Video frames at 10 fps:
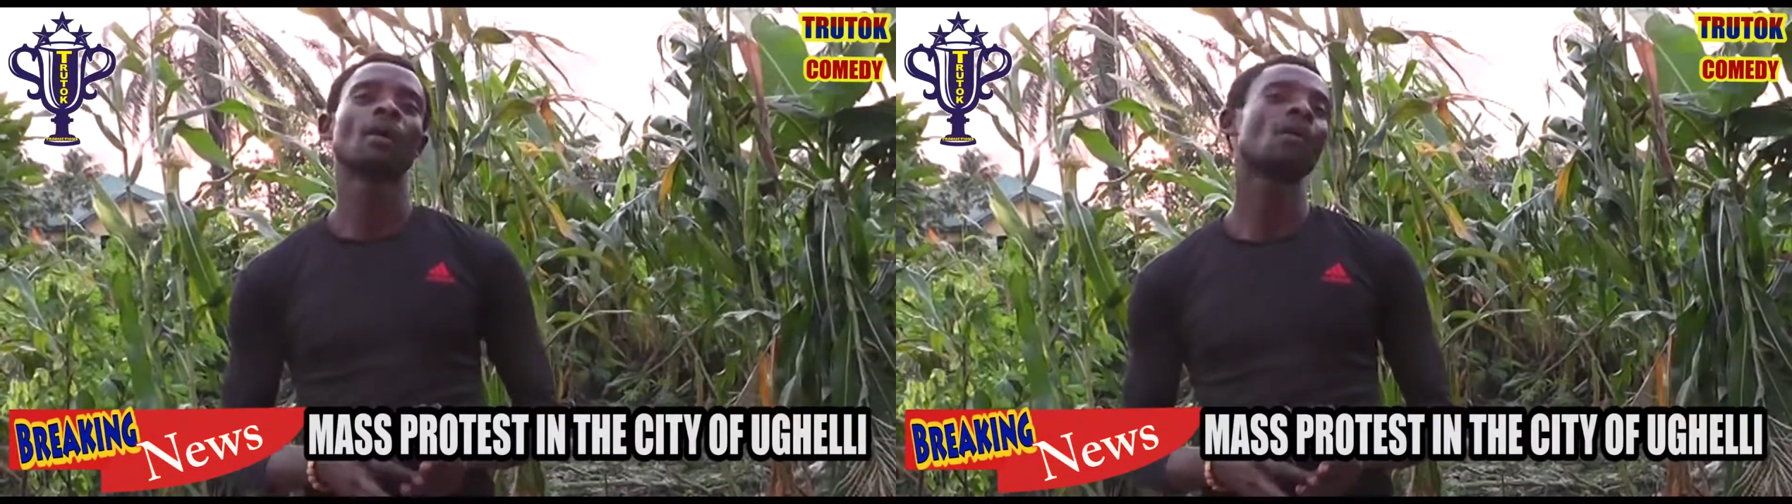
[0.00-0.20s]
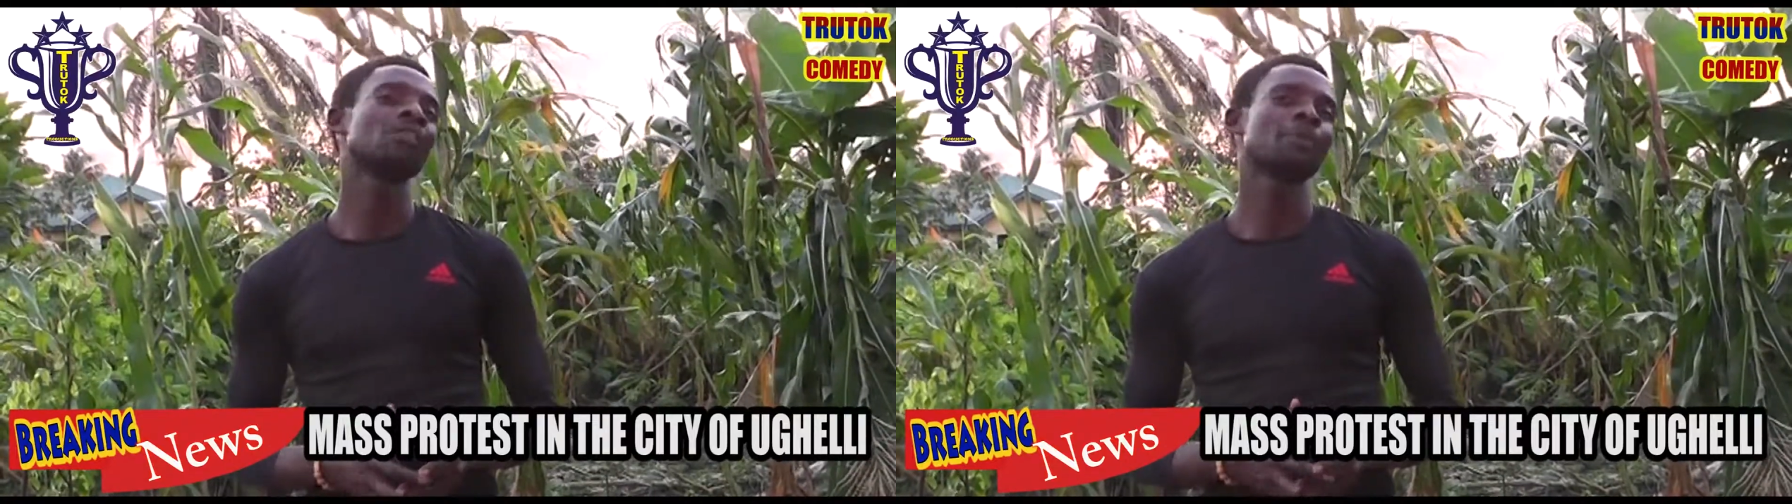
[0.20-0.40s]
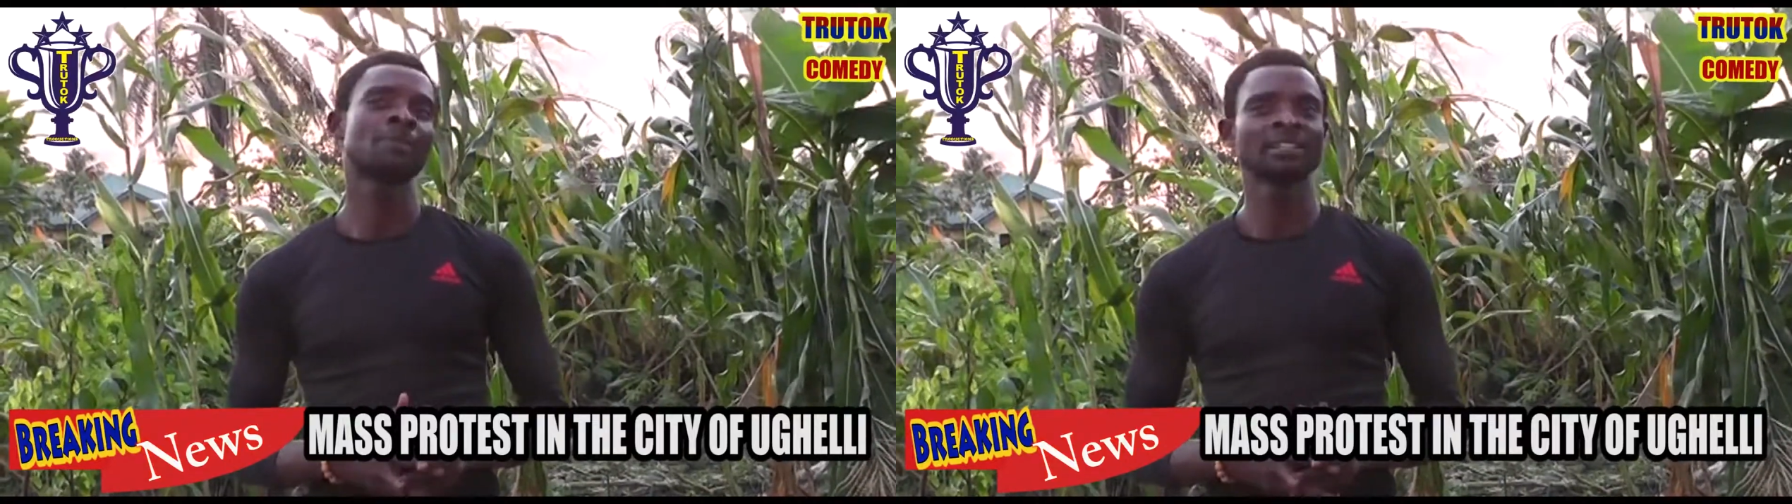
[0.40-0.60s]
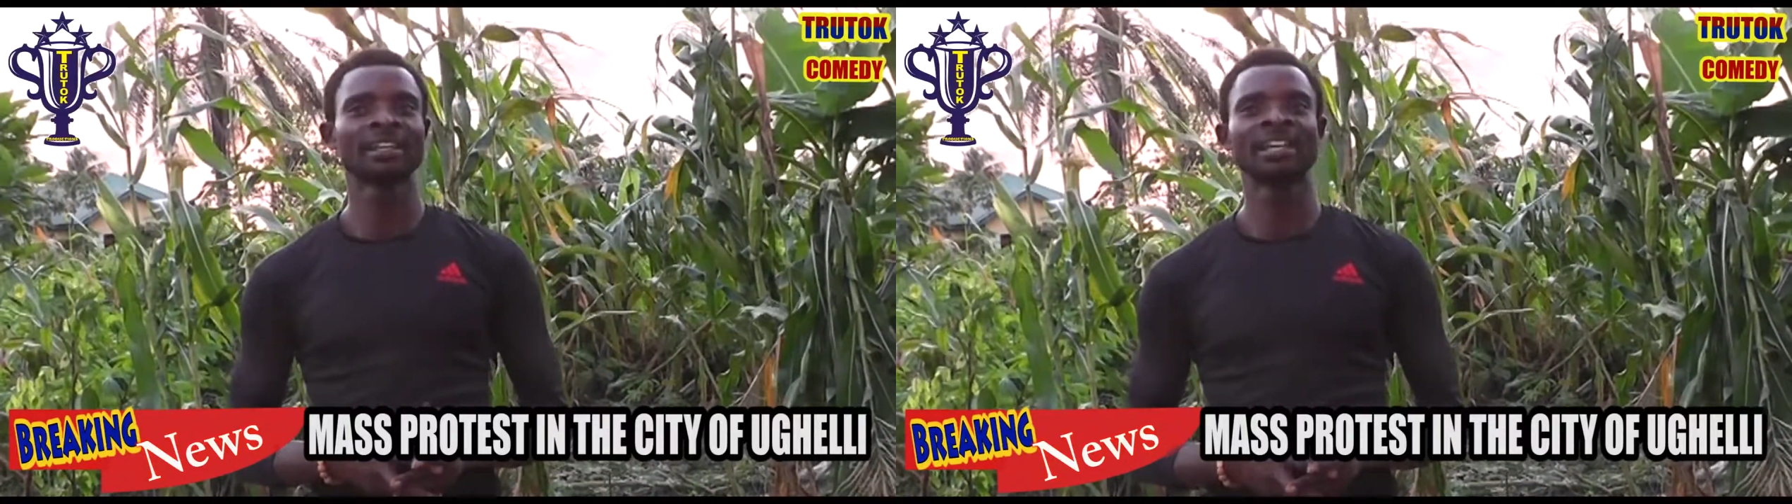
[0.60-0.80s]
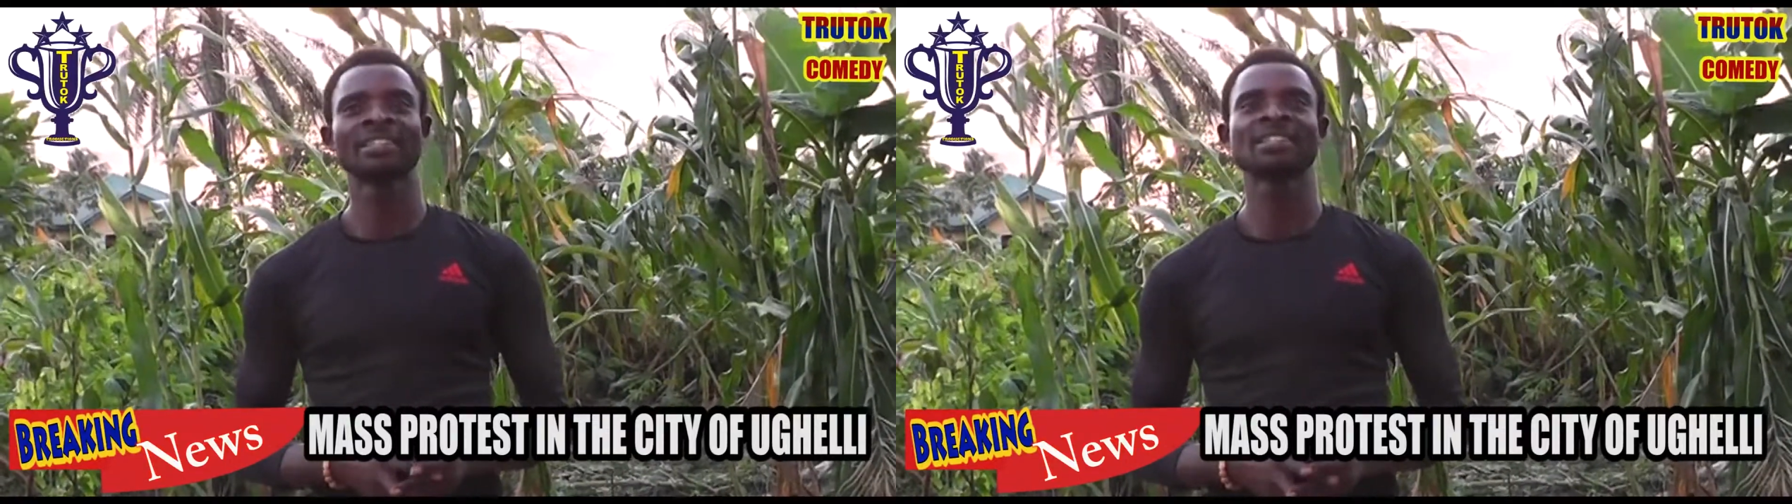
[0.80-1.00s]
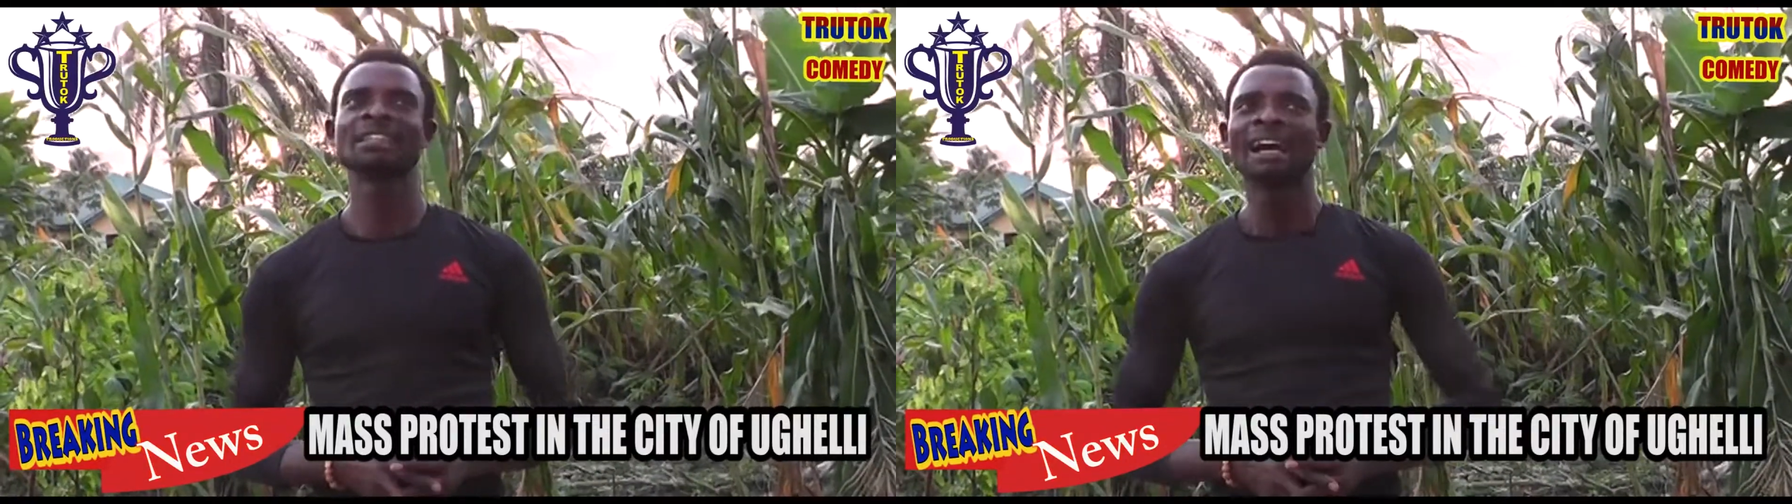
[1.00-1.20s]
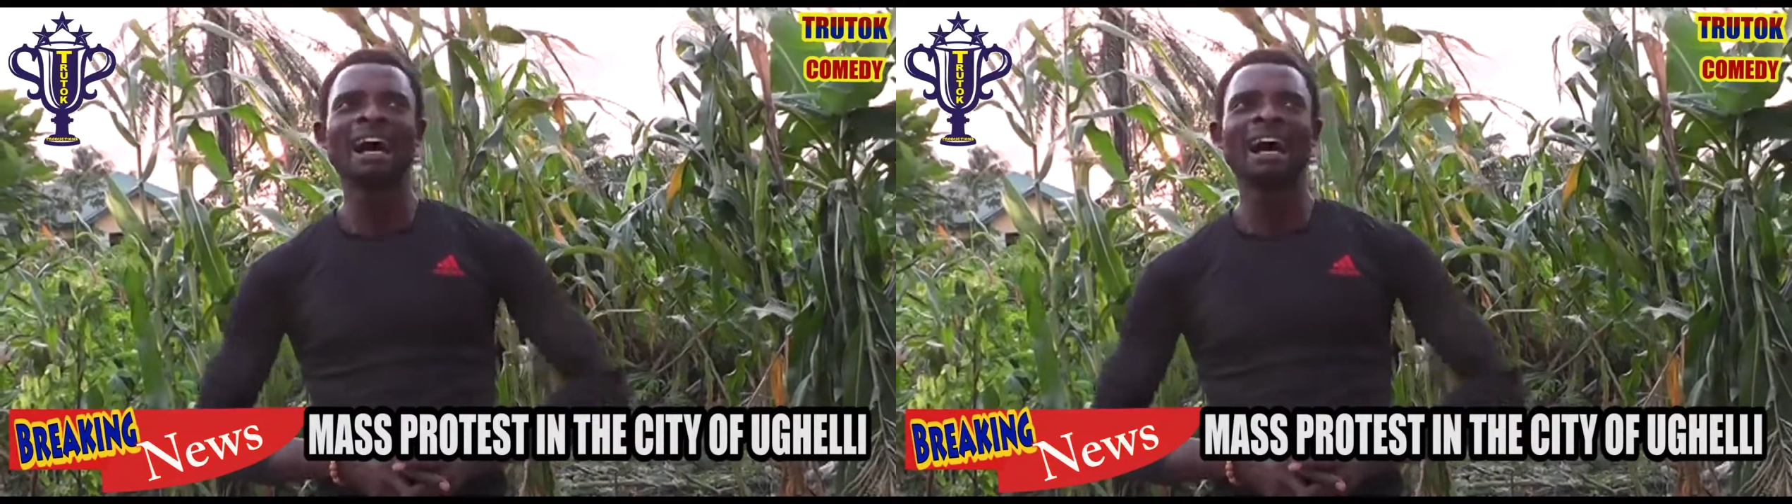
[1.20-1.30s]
of the presidency.